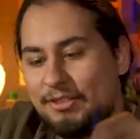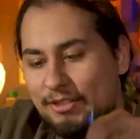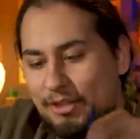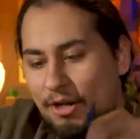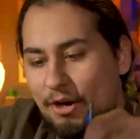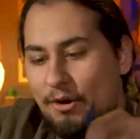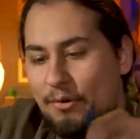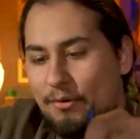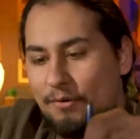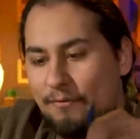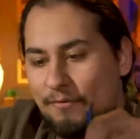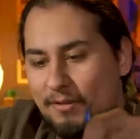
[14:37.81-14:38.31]

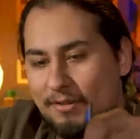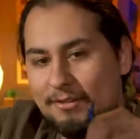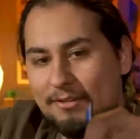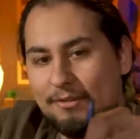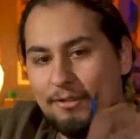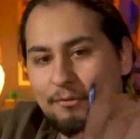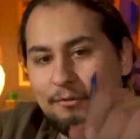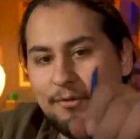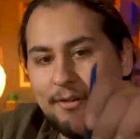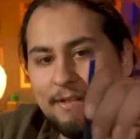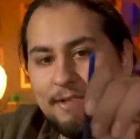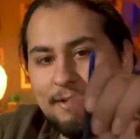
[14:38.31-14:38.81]
go and visit
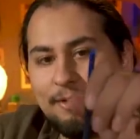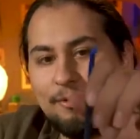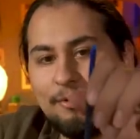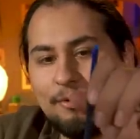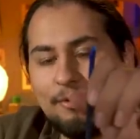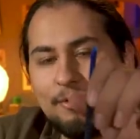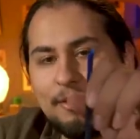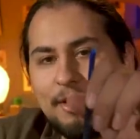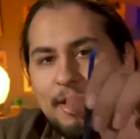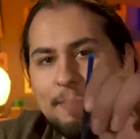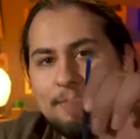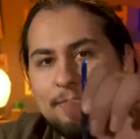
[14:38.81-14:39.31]
their friendly
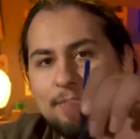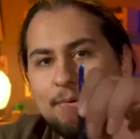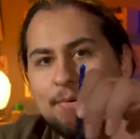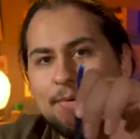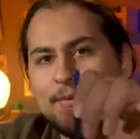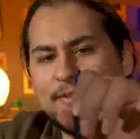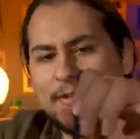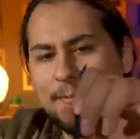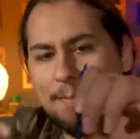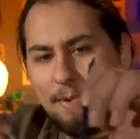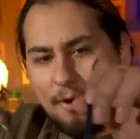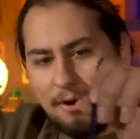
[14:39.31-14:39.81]
local game
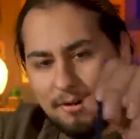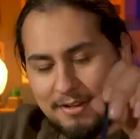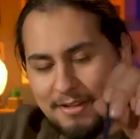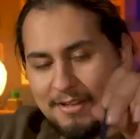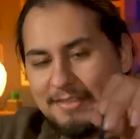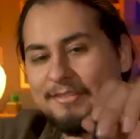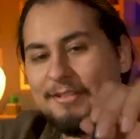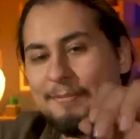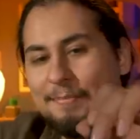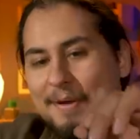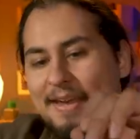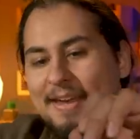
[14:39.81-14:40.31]
stores and
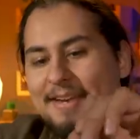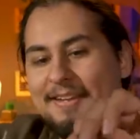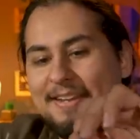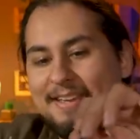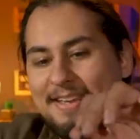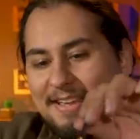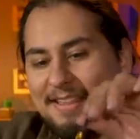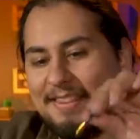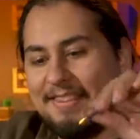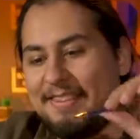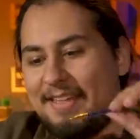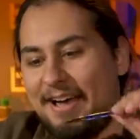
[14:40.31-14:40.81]
participate
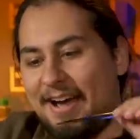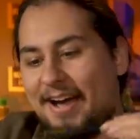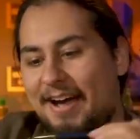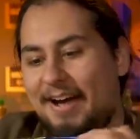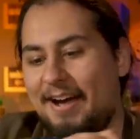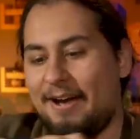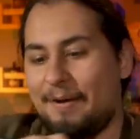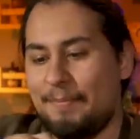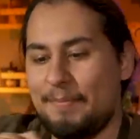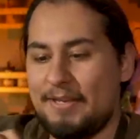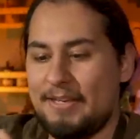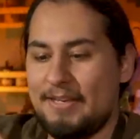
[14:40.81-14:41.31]
in the
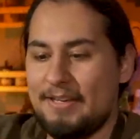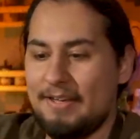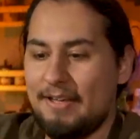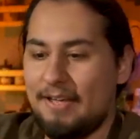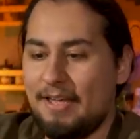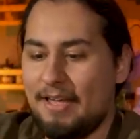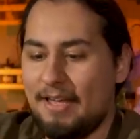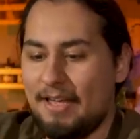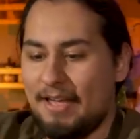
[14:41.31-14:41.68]
hobby.